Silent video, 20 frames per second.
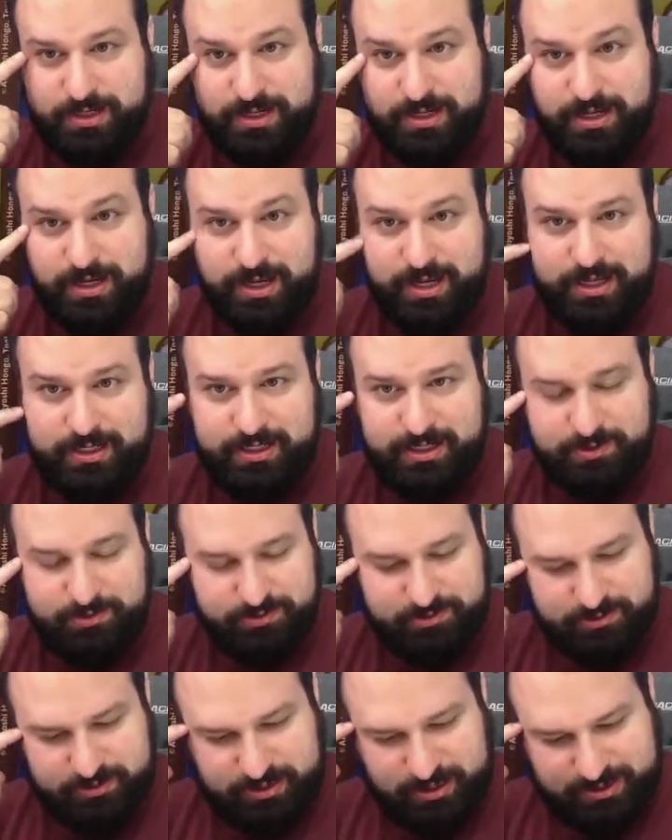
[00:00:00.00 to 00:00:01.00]
And it
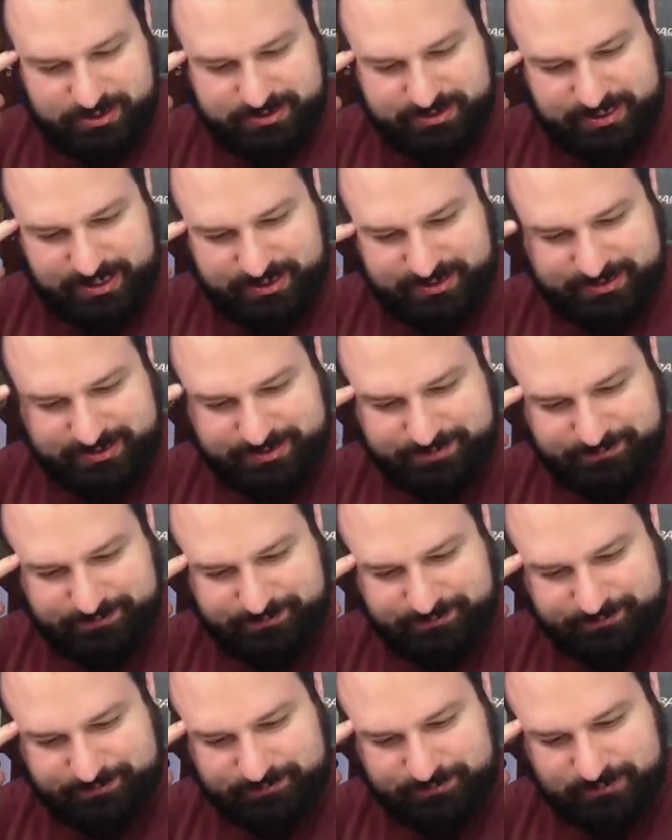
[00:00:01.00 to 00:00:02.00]
only costs 6.
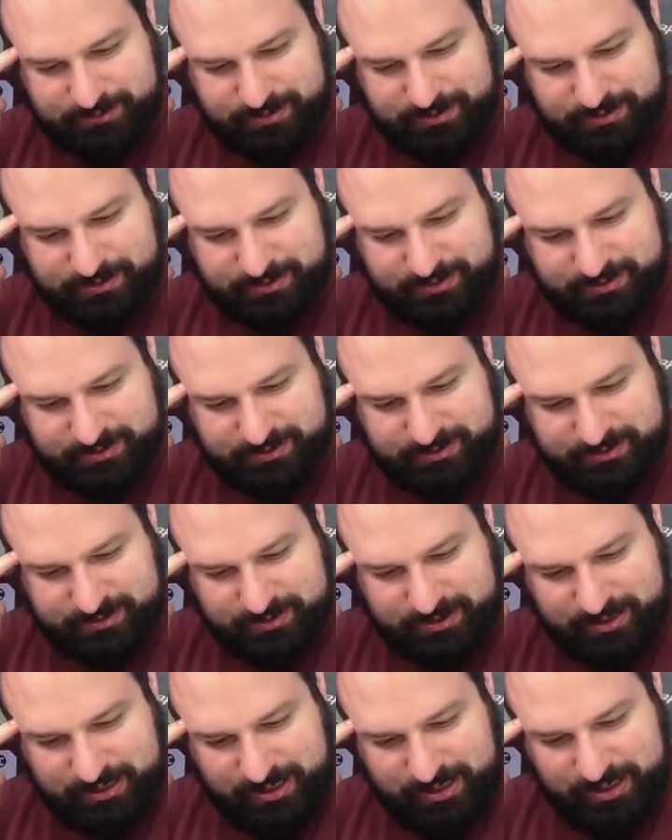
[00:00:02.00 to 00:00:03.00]

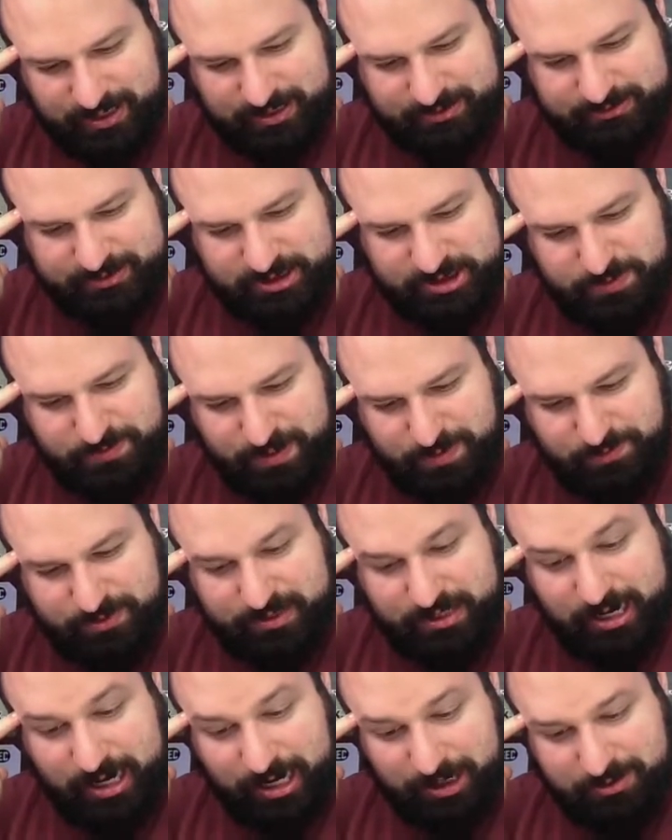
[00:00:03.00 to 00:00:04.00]
Digimon with
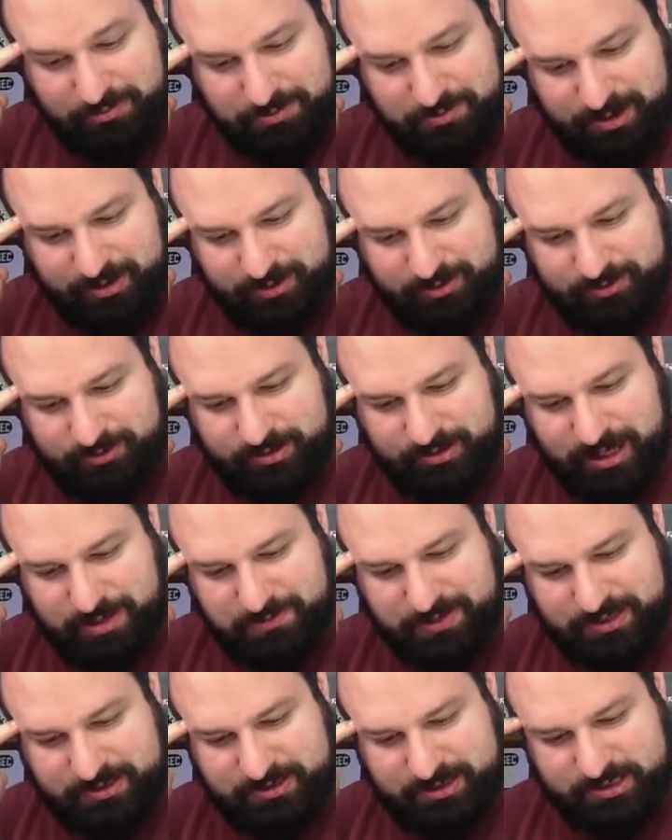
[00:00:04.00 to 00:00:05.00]
Omnimon in their name
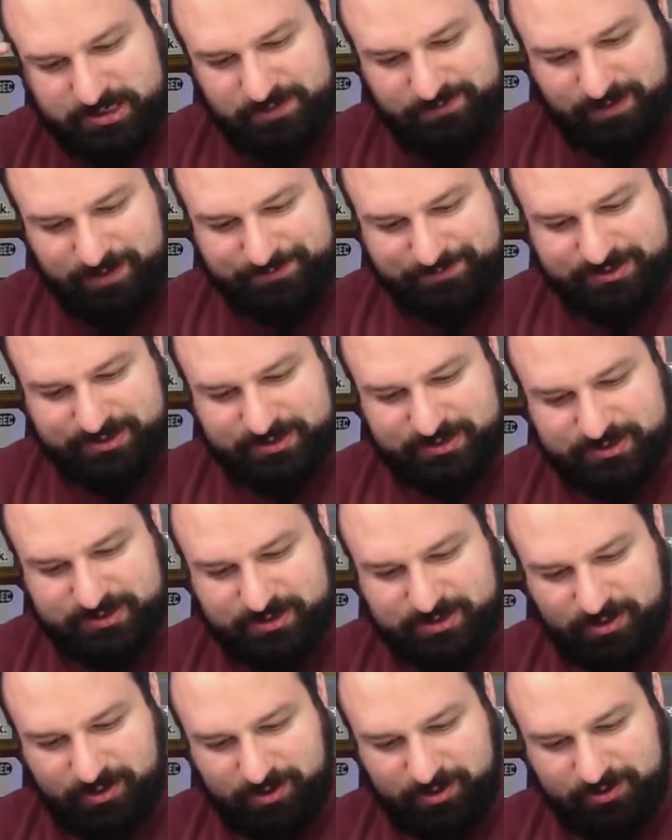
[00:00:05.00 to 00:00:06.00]
can digivolve into this
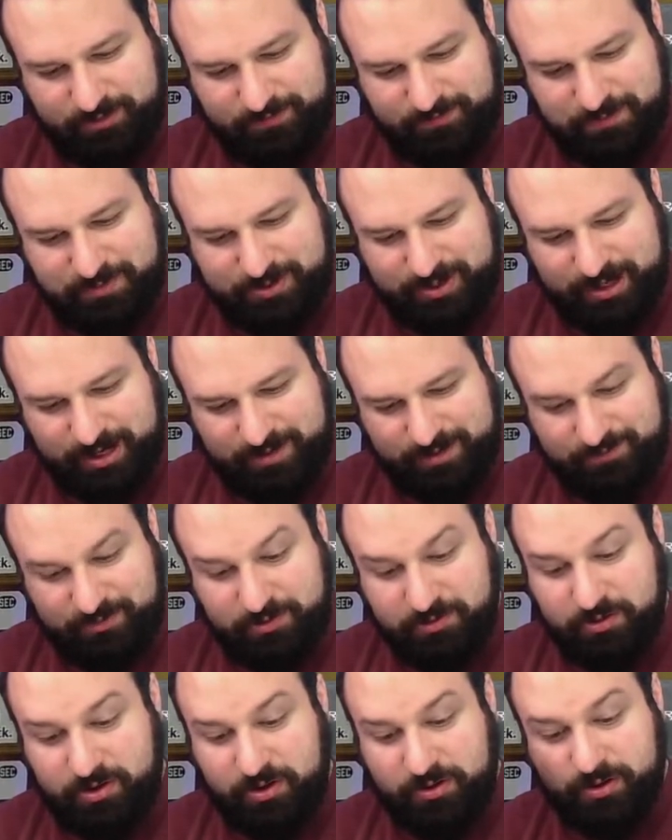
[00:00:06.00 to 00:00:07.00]
card from your hand
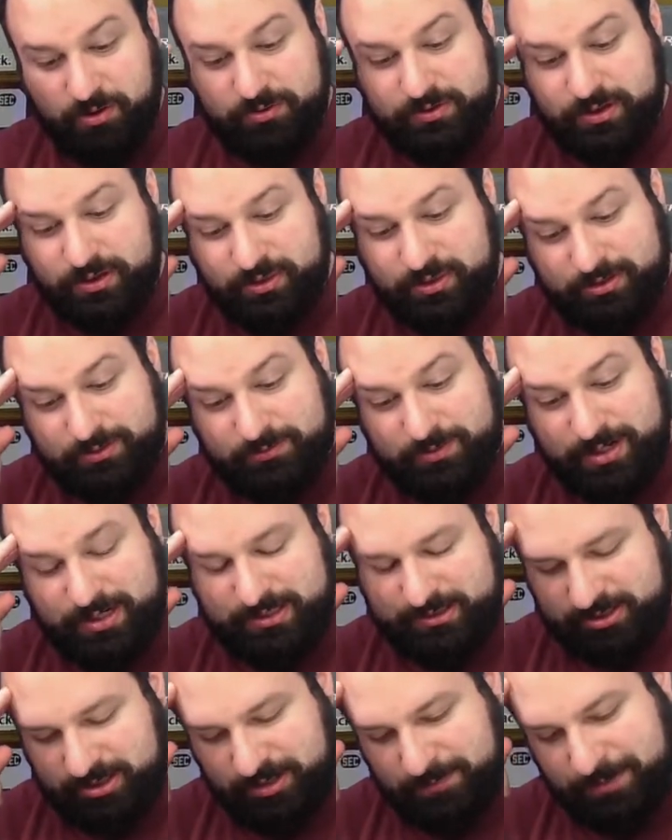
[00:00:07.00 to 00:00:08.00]
for only 3,
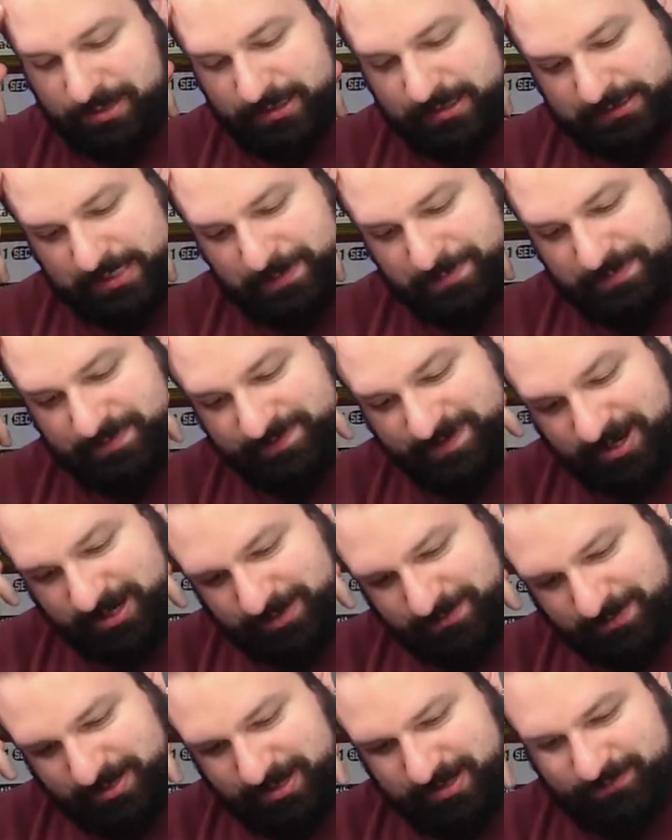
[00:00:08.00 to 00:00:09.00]
so you can put it on top of
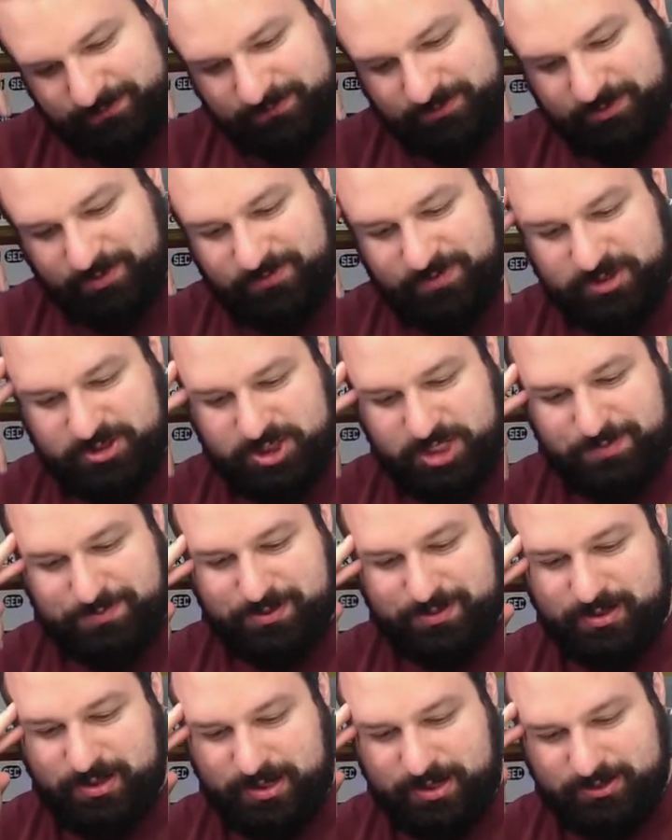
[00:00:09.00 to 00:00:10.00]
Omnimon for even a cheaper
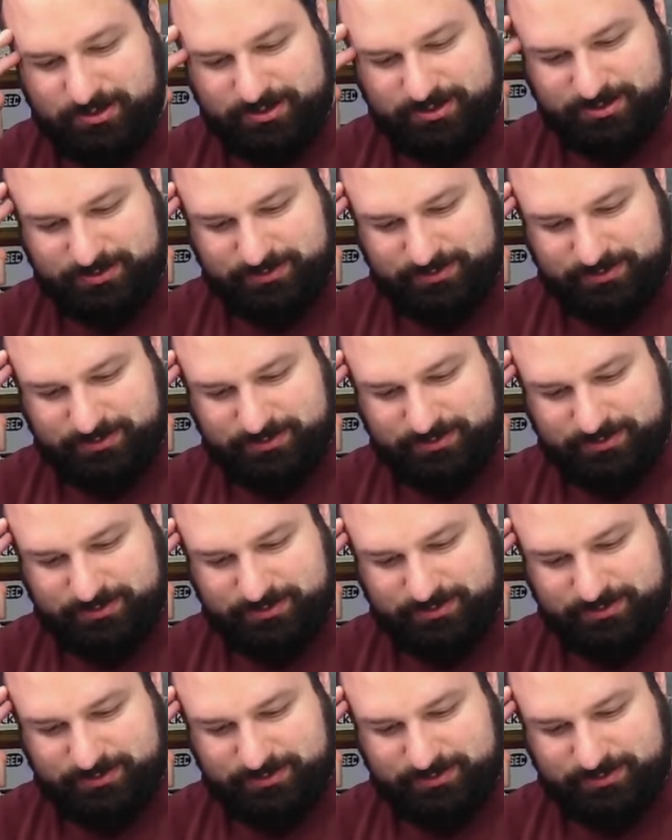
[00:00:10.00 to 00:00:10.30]
cost.